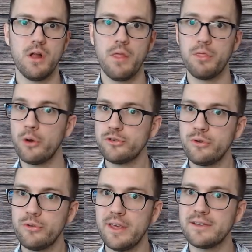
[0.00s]
Those
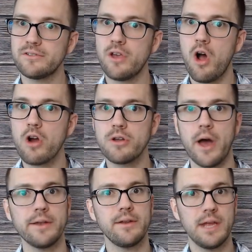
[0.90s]
two things are
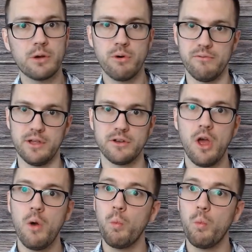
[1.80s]
not equivalent.